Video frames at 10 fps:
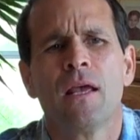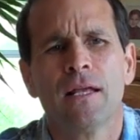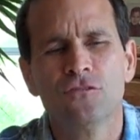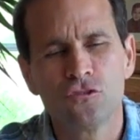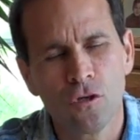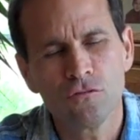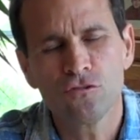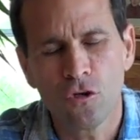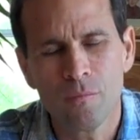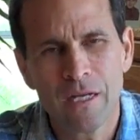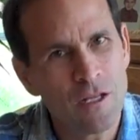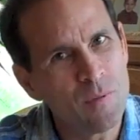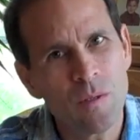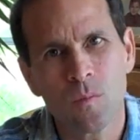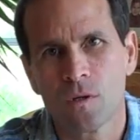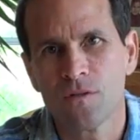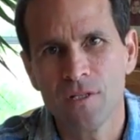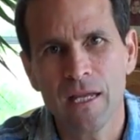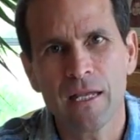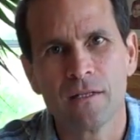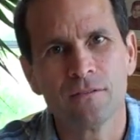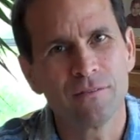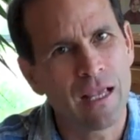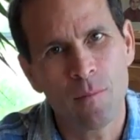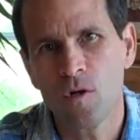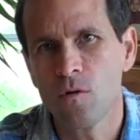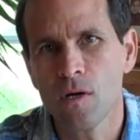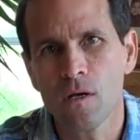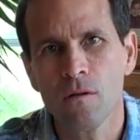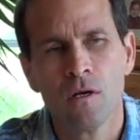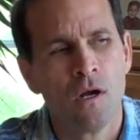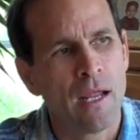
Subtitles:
and so many people are taking salmon oil